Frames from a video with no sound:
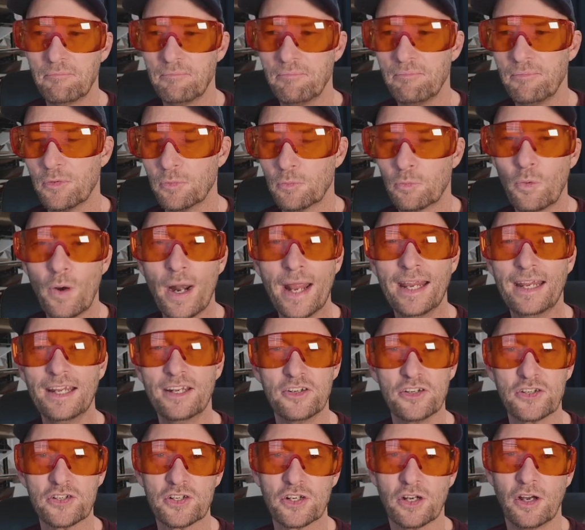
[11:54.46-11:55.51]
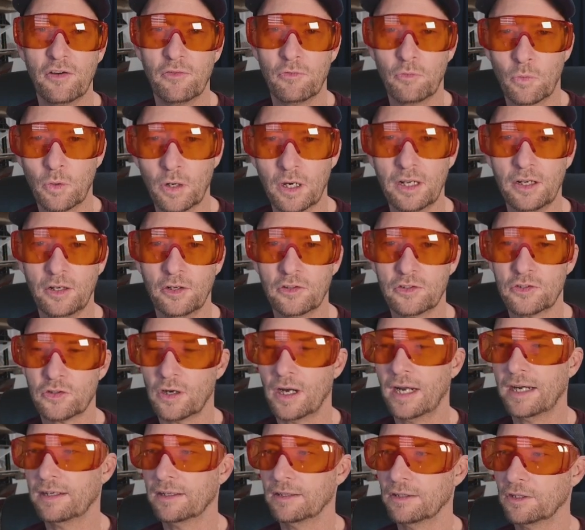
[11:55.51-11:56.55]
range of what you're
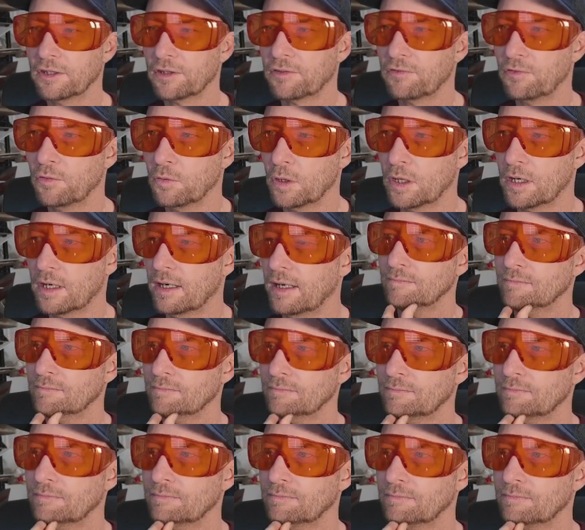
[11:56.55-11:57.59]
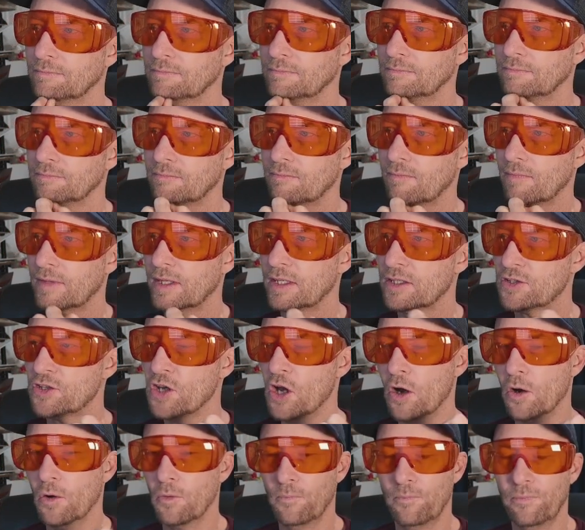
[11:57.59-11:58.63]
trying to look for.
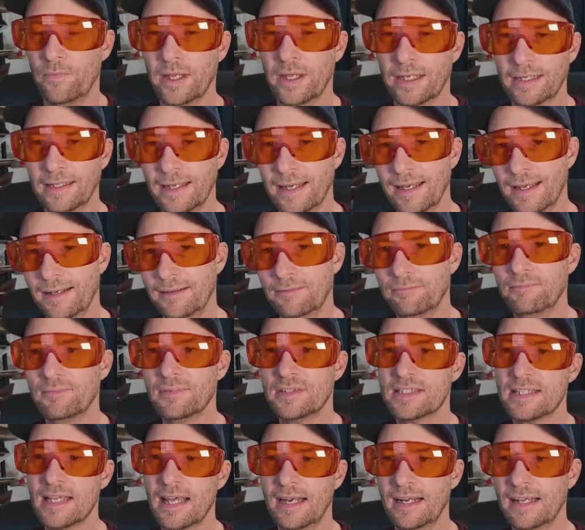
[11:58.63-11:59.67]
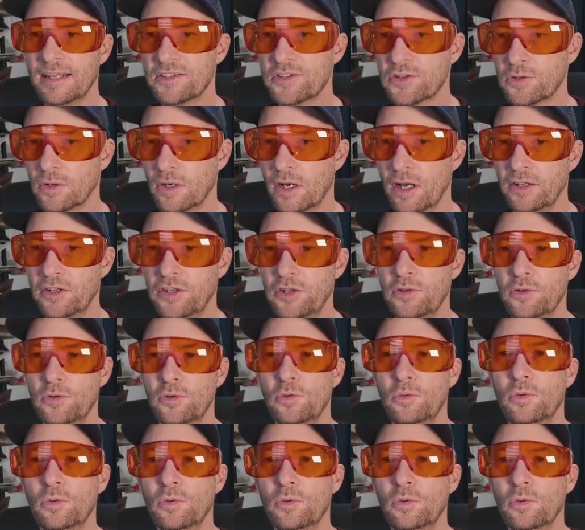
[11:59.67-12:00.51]
So again, settings are on you.